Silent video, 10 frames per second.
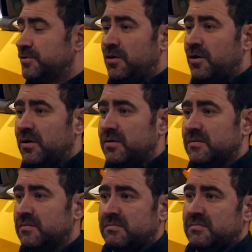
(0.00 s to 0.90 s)
So,
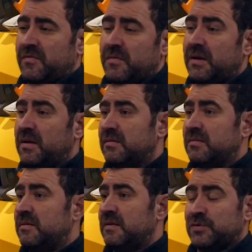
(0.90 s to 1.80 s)
for me,
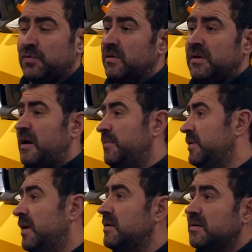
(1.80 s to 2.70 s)
that's what, happy
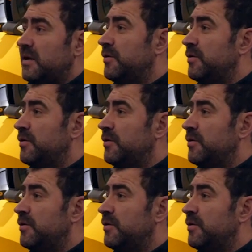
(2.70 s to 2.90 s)
days, isn't it?